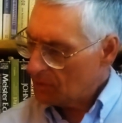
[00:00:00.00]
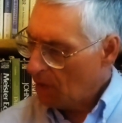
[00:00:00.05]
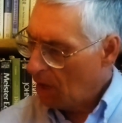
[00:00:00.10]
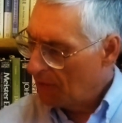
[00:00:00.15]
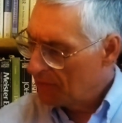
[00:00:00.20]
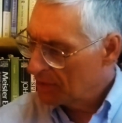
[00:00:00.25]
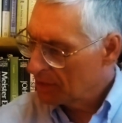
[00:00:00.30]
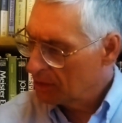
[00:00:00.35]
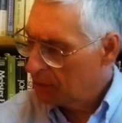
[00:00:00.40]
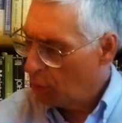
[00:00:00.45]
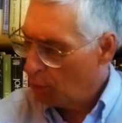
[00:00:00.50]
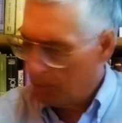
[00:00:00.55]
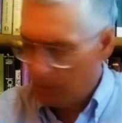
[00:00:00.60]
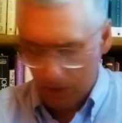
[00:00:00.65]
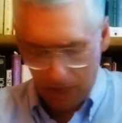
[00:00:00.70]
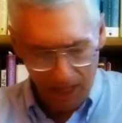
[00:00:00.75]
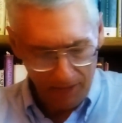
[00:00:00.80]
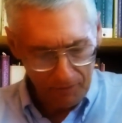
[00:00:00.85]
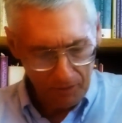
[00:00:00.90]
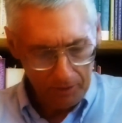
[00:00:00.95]
On the global
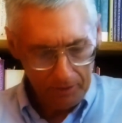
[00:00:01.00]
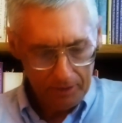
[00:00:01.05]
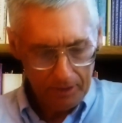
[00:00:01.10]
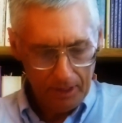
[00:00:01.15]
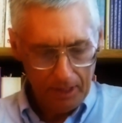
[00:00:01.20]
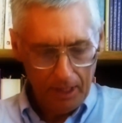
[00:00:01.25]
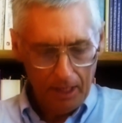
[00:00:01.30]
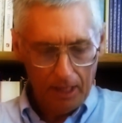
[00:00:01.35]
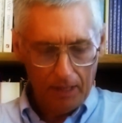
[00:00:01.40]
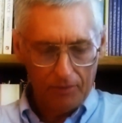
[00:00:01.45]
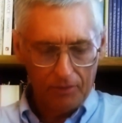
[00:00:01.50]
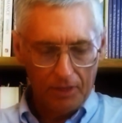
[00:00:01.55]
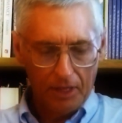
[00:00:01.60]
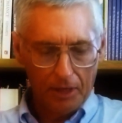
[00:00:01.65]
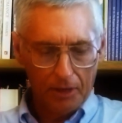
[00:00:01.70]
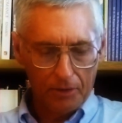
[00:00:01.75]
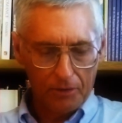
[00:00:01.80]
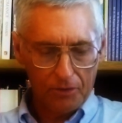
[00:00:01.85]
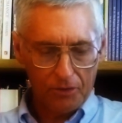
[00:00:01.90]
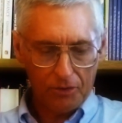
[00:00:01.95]
level,
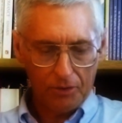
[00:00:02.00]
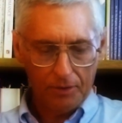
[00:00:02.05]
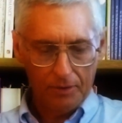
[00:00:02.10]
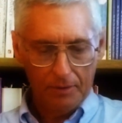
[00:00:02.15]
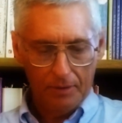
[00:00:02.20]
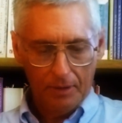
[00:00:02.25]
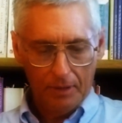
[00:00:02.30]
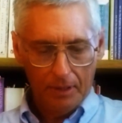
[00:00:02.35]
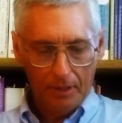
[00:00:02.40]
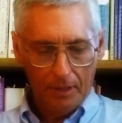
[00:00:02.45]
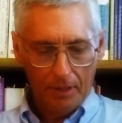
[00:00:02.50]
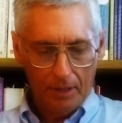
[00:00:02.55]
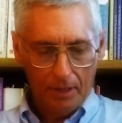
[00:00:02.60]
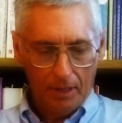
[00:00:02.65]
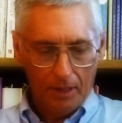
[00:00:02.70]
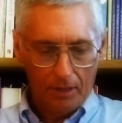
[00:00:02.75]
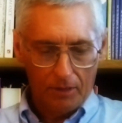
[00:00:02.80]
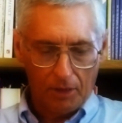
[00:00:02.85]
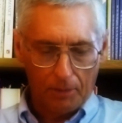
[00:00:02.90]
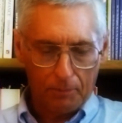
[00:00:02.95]
there's
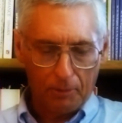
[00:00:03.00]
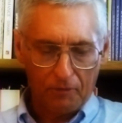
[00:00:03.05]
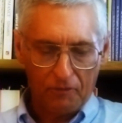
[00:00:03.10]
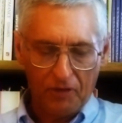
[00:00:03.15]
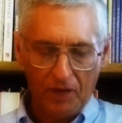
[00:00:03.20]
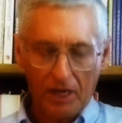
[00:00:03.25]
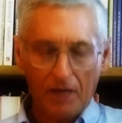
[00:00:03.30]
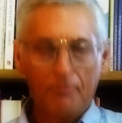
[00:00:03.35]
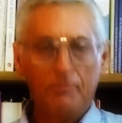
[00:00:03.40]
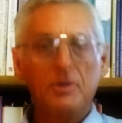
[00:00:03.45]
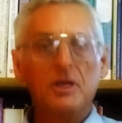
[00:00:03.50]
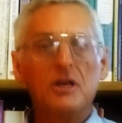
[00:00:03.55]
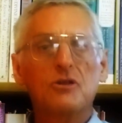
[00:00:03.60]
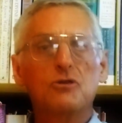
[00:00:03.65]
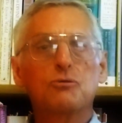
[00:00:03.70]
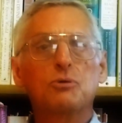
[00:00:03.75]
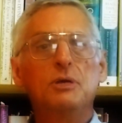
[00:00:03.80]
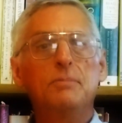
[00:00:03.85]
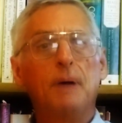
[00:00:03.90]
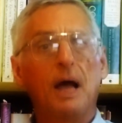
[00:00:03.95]
The Prophetic
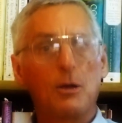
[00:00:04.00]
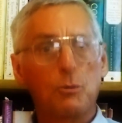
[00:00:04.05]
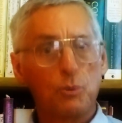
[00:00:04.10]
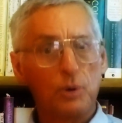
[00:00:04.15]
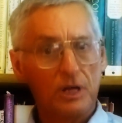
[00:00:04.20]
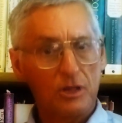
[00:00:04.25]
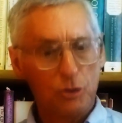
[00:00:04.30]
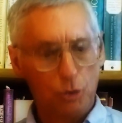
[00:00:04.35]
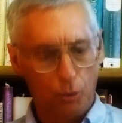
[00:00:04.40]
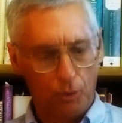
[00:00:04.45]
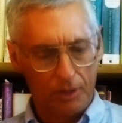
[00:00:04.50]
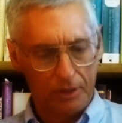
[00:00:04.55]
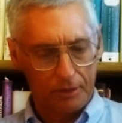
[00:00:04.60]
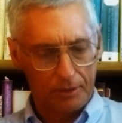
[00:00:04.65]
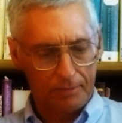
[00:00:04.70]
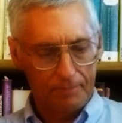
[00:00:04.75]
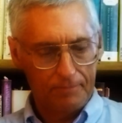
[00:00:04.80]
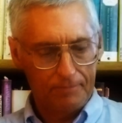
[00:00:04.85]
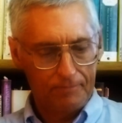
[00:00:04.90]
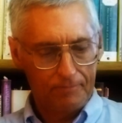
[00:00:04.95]
Ministry by Rick Joyner.
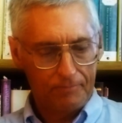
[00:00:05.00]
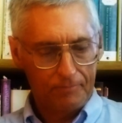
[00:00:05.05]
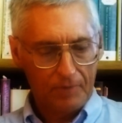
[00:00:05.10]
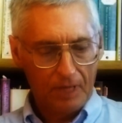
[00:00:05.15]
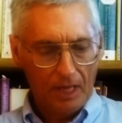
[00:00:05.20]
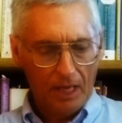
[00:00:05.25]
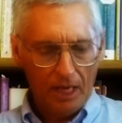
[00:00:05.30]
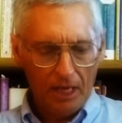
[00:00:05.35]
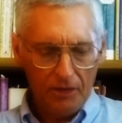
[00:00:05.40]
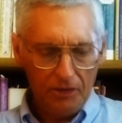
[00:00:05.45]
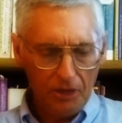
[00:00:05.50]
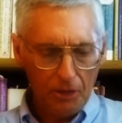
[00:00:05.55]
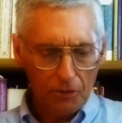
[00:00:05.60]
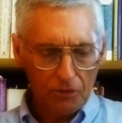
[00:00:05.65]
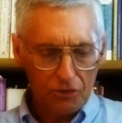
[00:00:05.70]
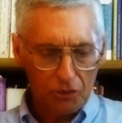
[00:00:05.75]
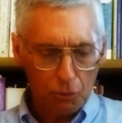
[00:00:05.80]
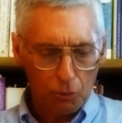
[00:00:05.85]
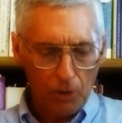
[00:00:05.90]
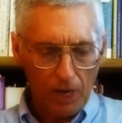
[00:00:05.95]
He
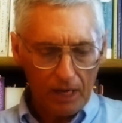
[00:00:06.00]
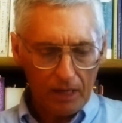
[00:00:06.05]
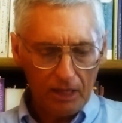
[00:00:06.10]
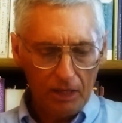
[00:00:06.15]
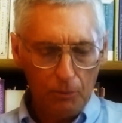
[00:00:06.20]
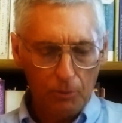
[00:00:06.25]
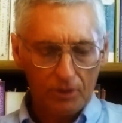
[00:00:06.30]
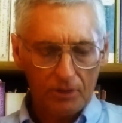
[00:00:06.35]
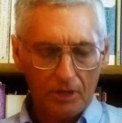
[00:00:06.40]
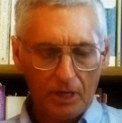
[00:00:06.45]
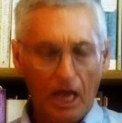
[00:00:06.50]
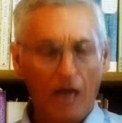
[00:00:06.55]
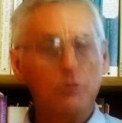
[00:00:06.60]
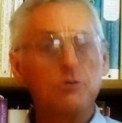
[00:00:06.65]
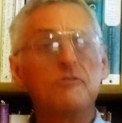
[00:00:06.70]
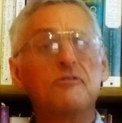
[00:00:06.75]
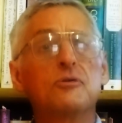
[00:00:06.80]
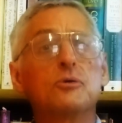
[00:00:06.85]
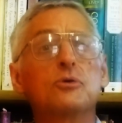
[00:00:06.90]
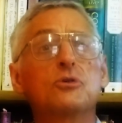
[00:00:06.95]
deals directly with
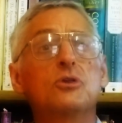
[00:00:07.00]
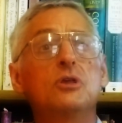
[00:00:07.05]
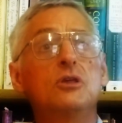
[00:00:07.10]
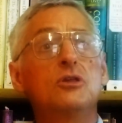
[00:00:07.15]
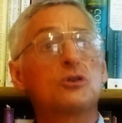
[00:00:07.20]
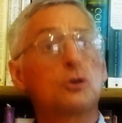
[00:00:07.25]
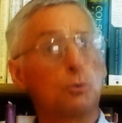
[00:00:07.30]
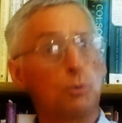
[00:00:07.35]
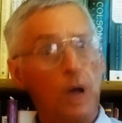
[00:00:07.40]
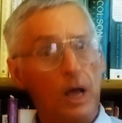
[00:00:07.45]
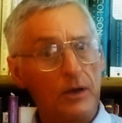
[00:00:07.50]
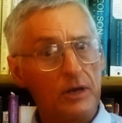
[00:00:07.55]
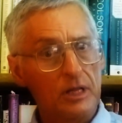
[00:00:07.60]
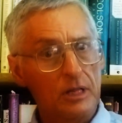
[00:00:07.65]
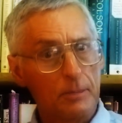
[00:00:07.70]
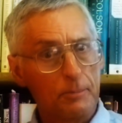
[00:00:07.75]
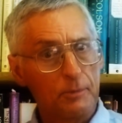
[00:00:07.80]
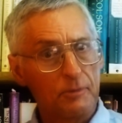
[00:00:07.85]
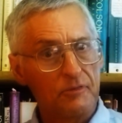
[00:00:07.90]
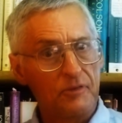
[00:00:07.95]
controversies surrounding
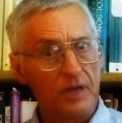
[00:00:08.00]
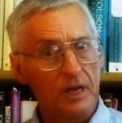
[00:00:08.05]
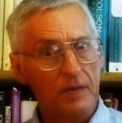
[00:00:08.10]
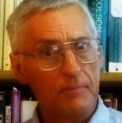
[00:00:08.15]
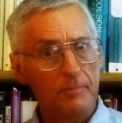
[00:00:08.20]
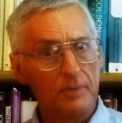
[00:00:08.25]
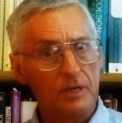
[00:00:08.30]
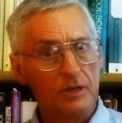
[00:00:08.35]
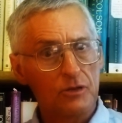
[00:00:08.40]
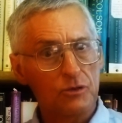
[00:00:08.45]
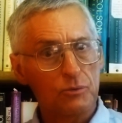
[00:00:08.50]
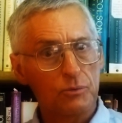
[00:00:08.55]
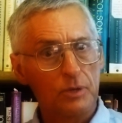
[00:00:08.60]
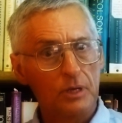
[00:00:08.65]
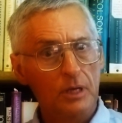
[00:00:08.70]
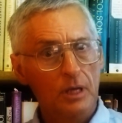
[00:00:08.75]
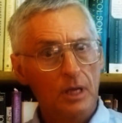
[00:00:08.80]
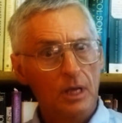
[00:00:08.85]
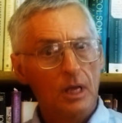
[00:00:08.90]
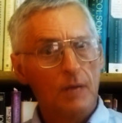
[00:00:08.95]
the prophetic
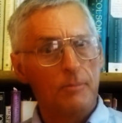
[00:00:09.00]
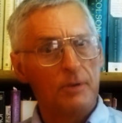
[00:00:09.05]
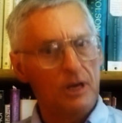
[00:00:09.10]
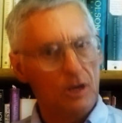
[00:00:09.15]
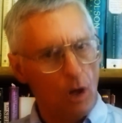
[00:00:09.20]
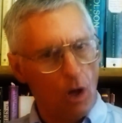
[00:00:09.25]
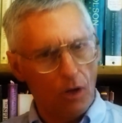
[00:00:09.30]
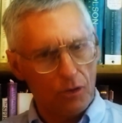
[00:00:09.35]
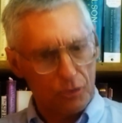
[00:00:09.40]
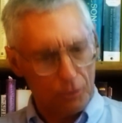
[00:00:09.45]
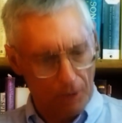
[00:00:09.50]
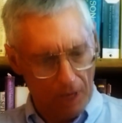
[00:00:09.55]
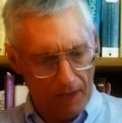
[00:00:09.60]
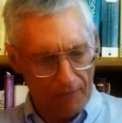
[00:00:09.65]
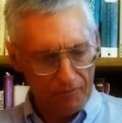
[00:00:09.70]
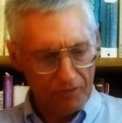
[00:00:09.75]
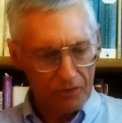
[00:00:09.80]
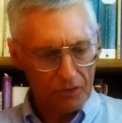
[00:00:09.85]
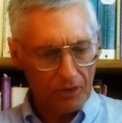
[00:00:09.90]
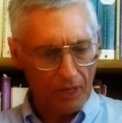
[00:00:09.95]
ministry, but he also
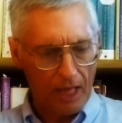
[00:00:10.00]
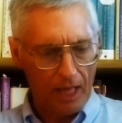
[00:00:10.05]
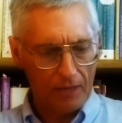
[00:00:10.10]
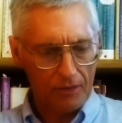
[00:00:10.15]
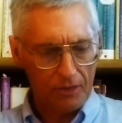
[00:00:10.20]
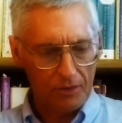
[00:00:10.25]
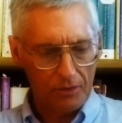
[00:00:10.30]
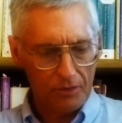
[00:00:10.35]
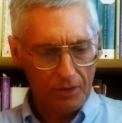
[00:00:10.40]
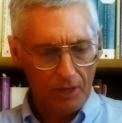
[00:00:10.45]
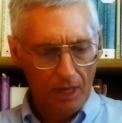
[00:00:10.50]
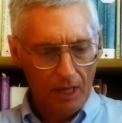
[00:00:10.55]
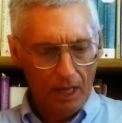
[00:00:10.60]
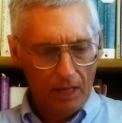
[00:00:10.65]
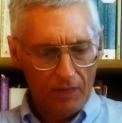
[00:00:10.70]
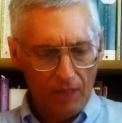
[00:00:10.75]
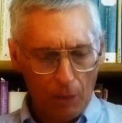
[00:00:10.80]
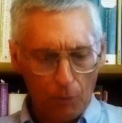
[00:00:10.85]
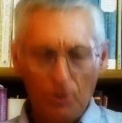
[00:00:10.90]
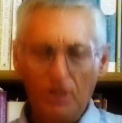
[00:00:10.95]
emphasizes
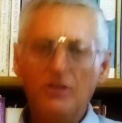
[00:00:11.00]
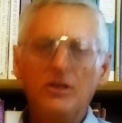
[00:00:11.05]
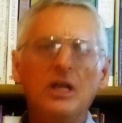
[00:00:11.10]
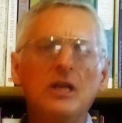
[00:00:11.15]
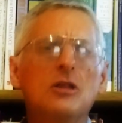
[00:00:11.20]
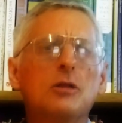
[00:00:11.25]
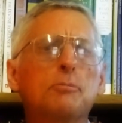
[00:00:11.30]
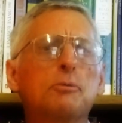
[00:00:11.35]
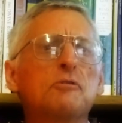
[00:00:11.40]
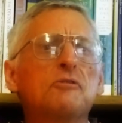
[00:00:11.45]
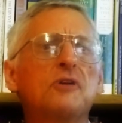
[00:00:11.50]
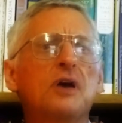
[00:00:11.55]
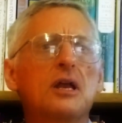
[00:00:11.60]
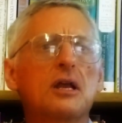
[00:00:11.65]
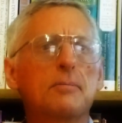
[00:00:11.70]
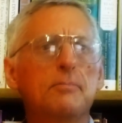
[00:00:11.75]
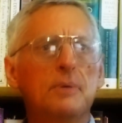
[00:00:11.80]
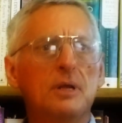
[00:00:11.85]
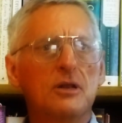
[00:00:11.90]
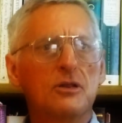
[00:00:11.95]
that we need the
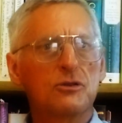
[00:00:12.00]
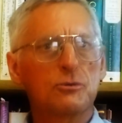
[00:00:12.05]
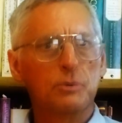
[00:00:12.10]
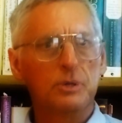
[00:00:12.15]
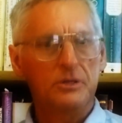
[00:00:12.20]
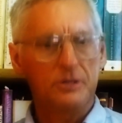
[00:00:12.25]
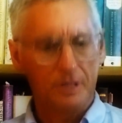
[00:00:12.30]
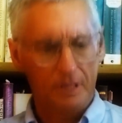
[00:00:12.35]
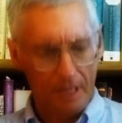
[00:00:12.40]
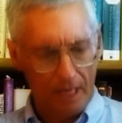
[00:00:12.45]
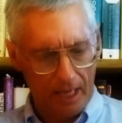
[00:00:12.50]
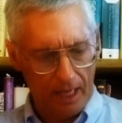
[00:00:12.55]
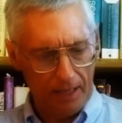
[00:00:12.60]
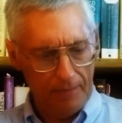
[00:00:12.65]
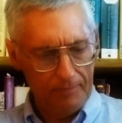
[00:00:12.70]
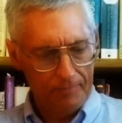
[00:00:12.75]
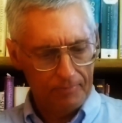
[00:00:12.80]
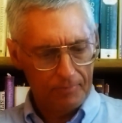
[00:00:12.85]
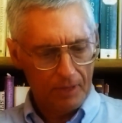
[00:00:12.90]
prophetic ministry today